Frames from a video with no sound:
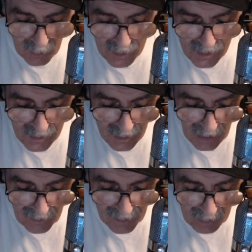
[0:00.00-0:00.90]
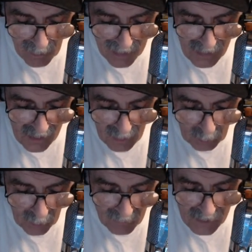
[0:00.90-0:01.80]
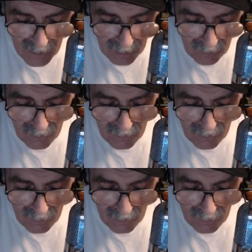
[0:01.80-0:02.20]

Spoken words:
which is, I think it matches the previous record.